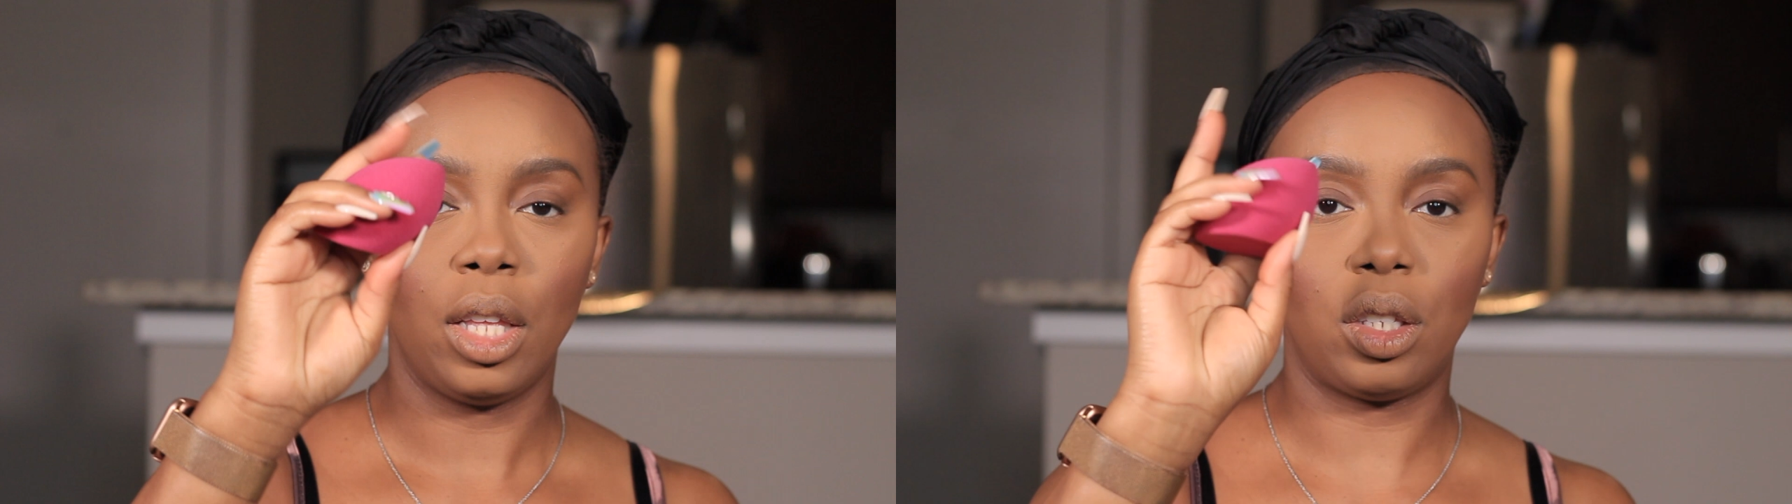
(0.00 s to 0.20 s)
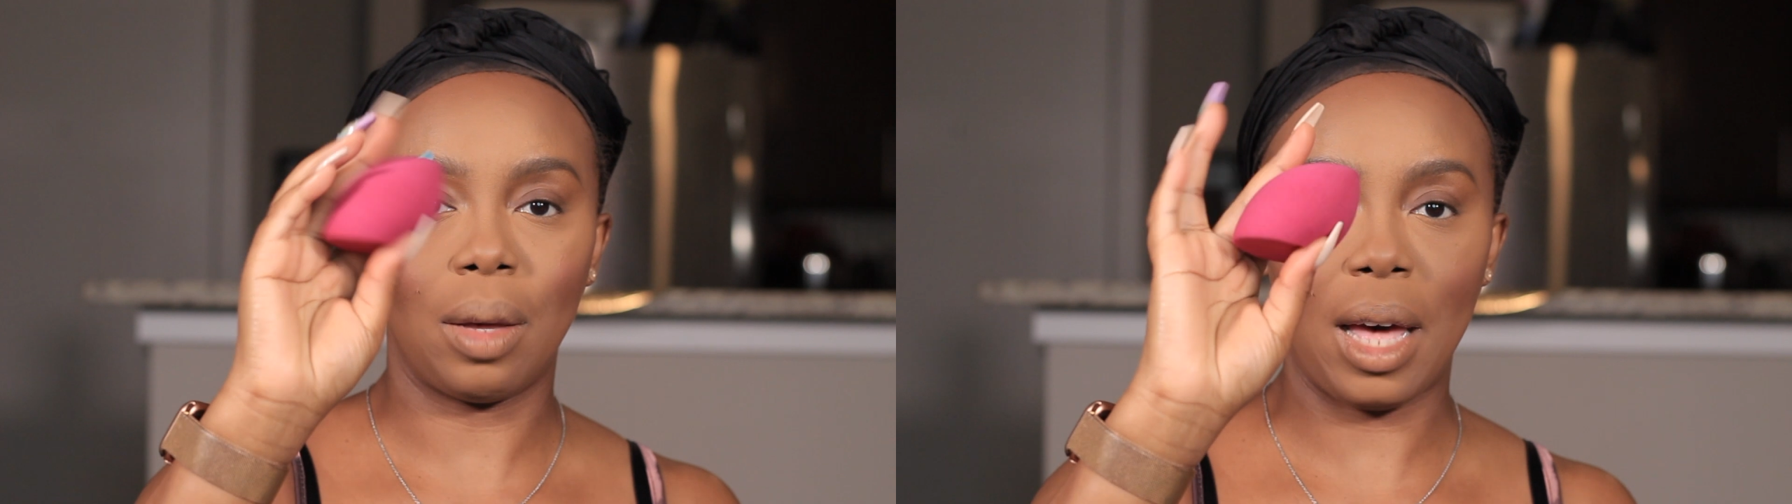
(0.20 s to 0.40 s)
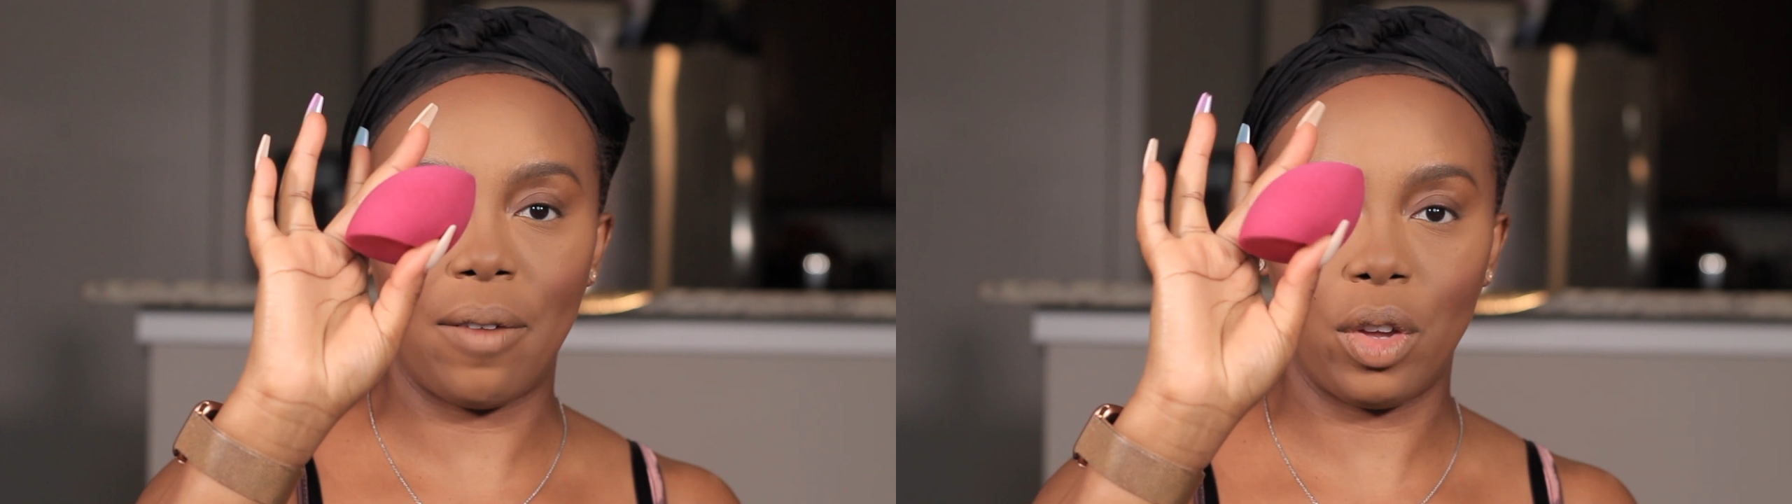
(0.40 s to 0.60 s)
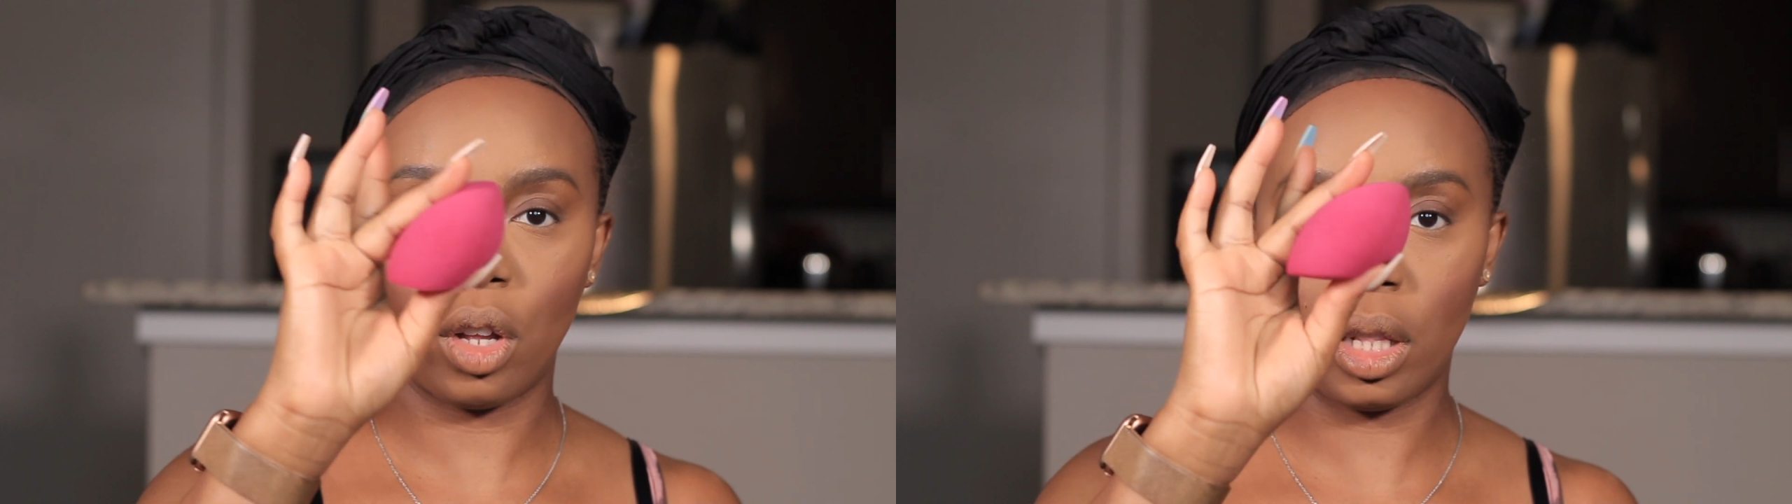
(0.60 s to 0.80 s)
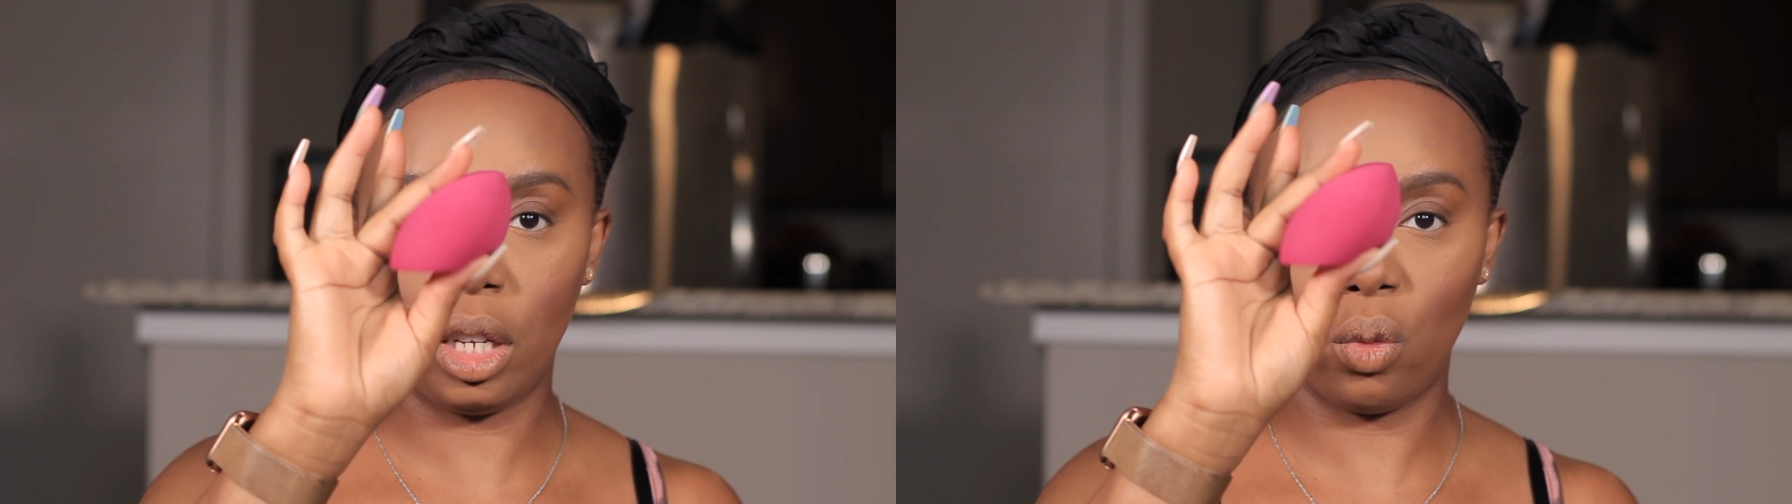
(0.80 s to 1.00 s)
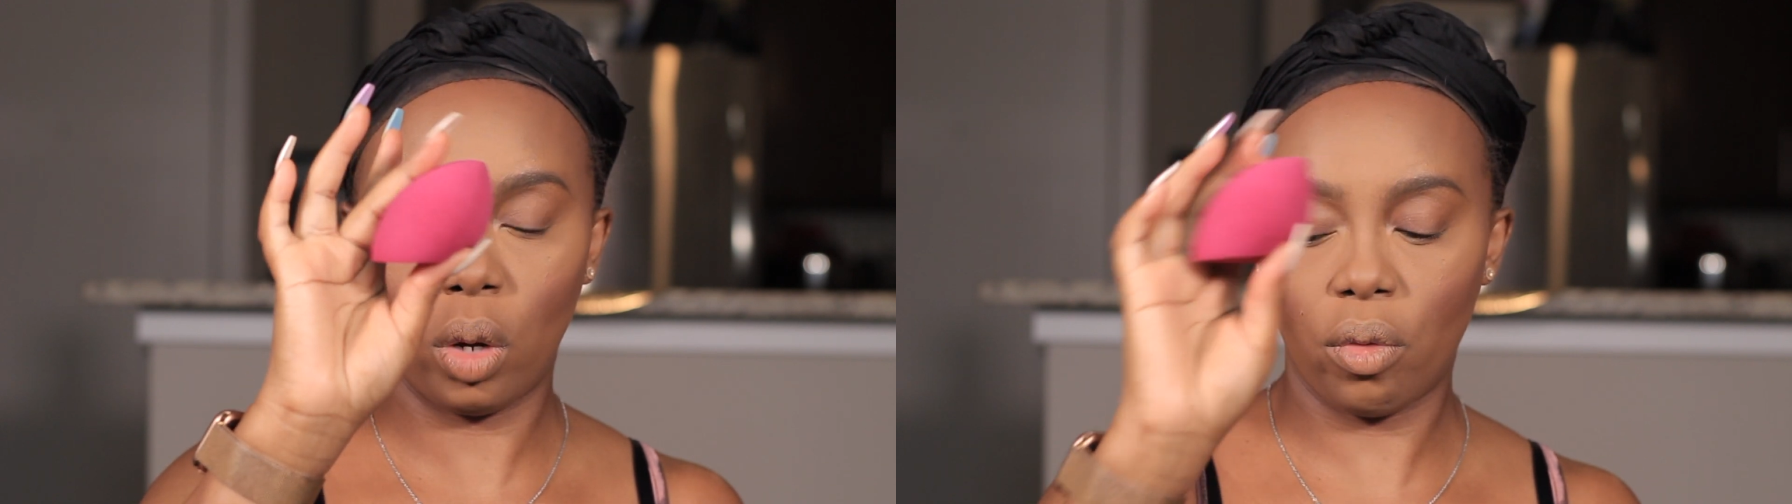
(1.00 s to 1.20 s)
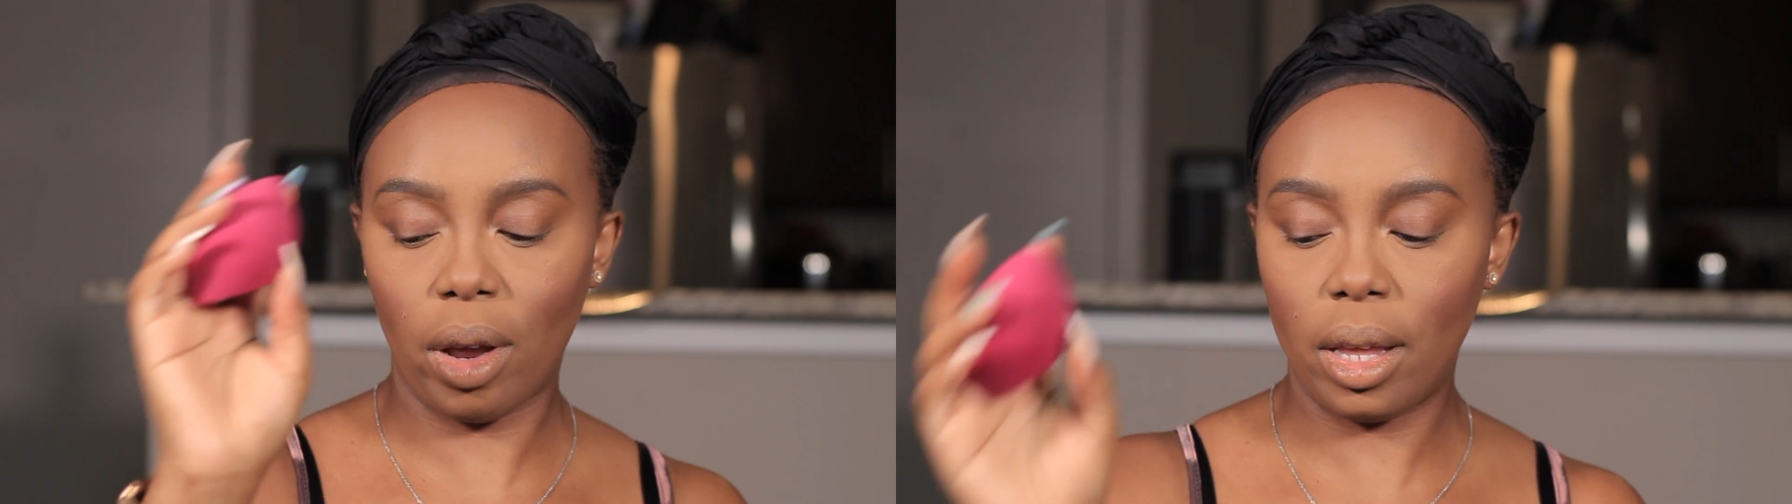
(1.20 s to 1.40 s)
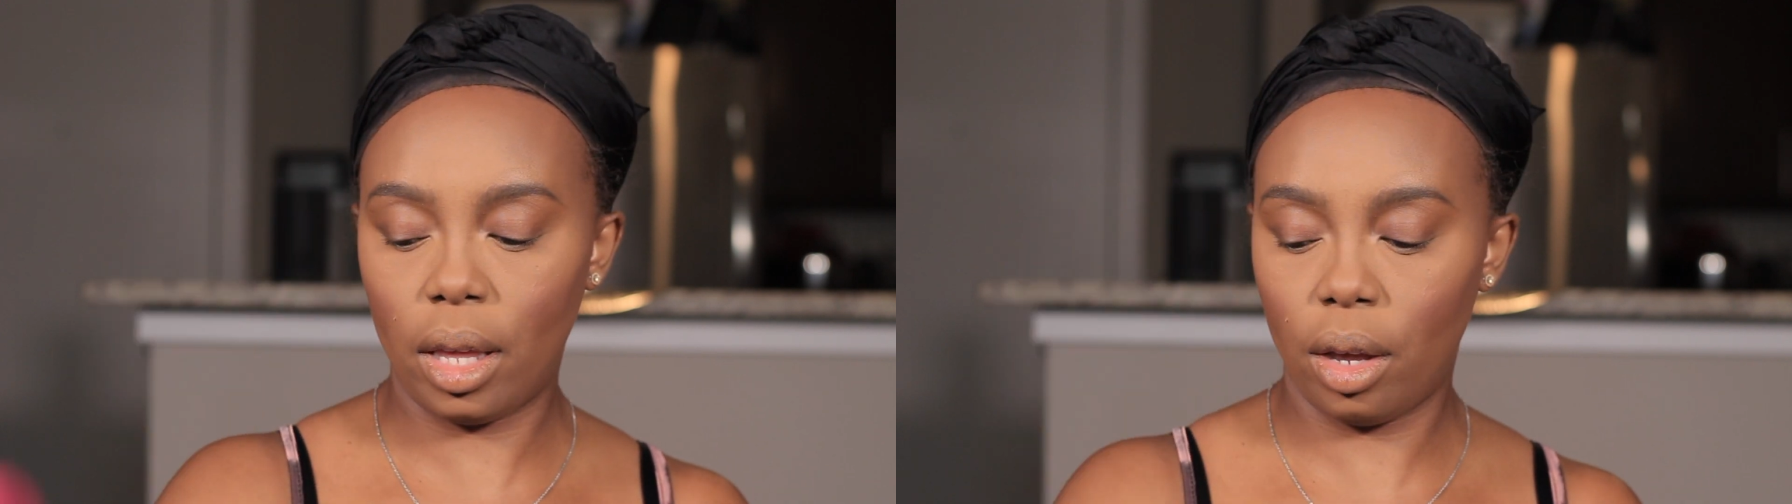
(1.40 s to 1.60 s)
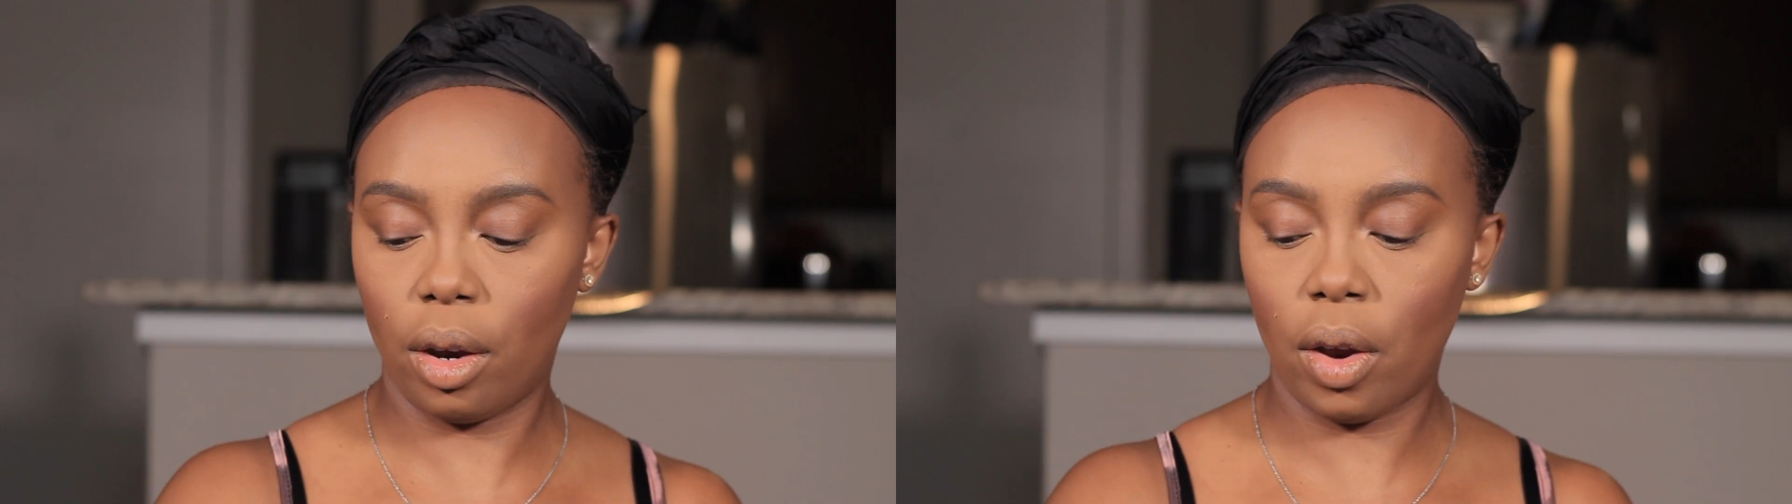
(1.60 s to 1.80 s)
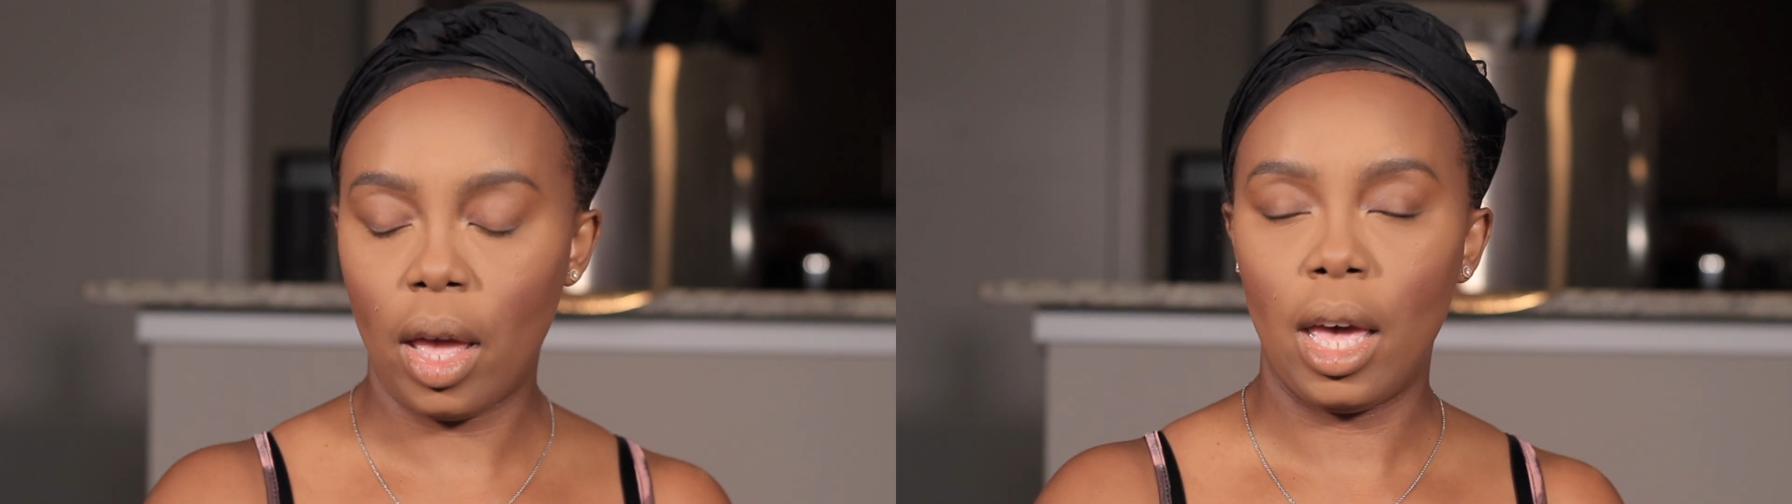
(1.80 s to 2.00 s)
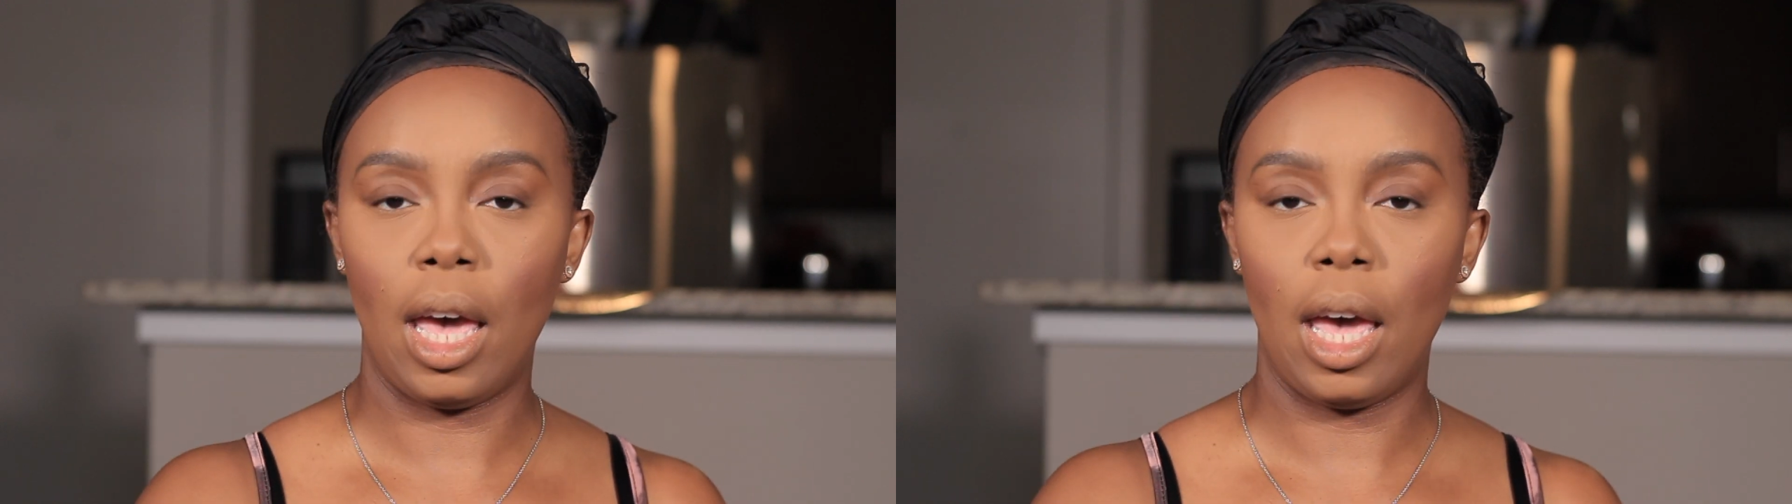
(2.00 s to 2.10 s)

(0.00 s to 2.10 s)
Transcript: So I have a clean one right here,